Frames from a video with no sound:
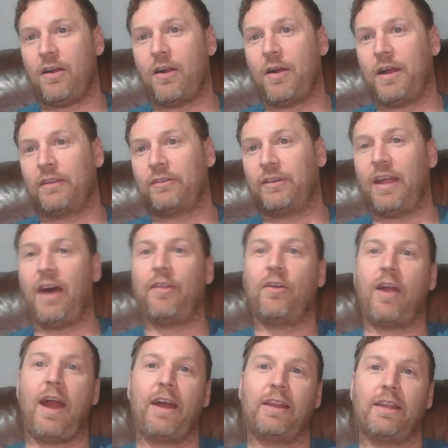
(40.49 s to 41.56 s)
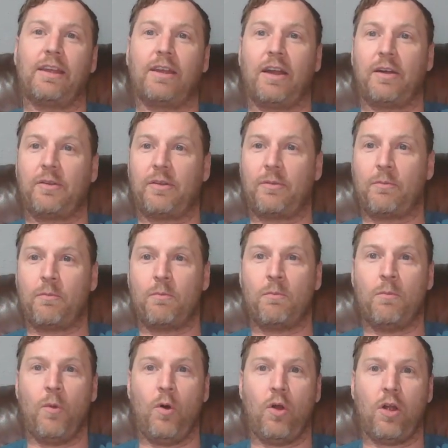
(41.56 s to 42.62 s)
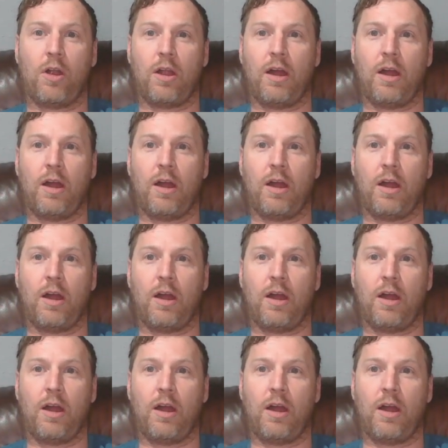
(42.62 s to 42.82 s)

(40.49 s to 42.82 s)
Alright, so now they're adding more